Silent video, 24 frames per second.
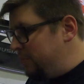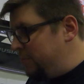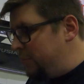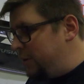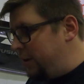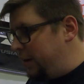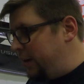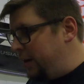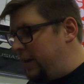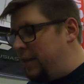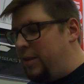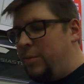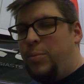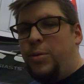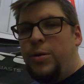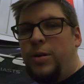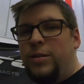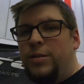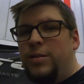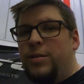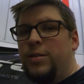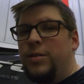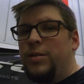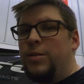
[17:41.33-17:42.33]
Buddy had the
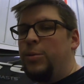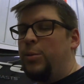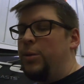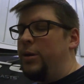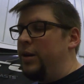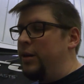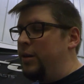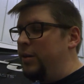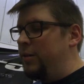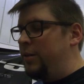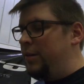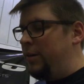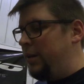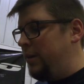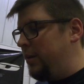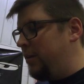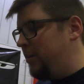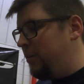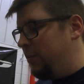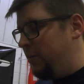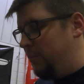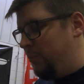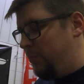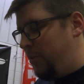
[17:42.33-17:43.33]
parts sitting around, and I
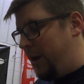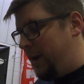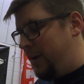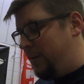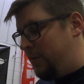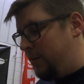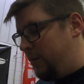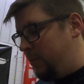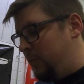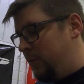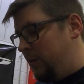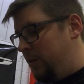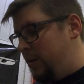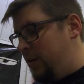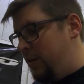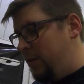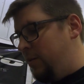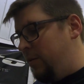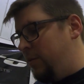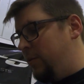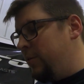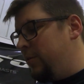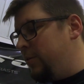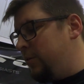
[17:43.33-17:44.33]
couldn't pass up the
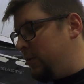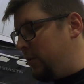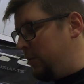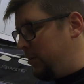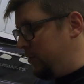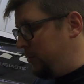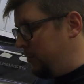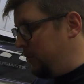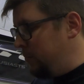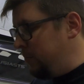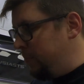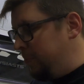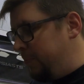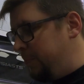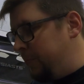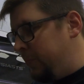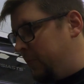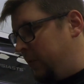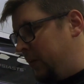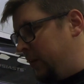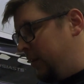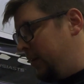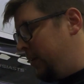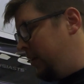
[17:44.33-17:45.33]
deal. So,
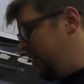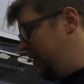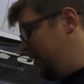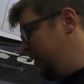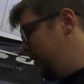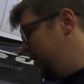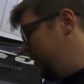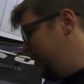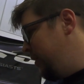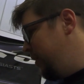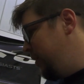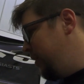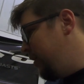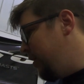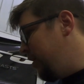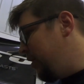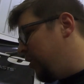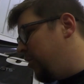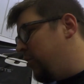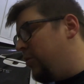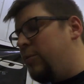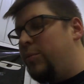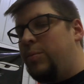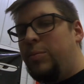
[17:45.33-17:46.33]
you
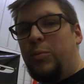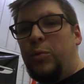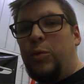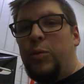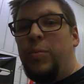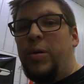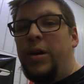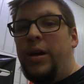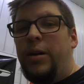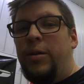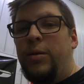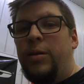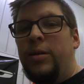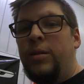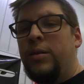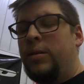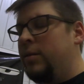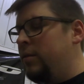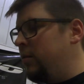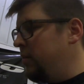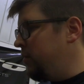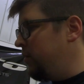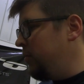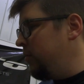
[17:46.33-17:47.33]
know, more power,
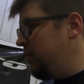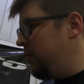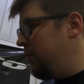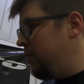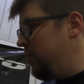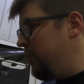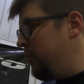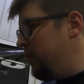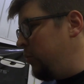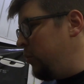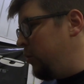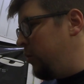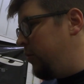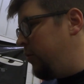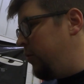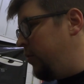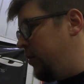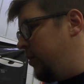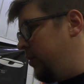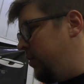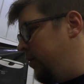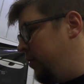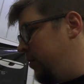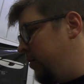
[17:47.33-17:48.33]
more
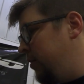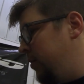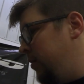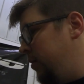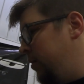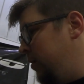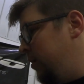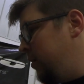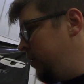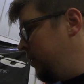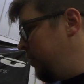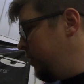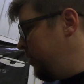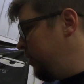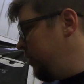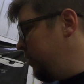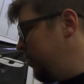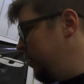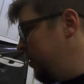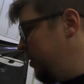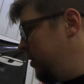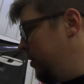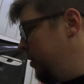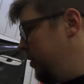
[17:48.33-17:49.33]
funds.
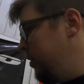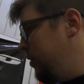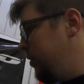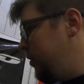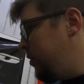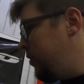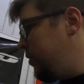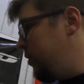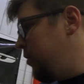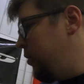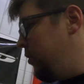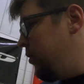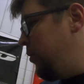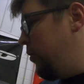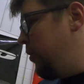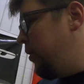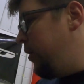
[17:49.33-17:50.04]
So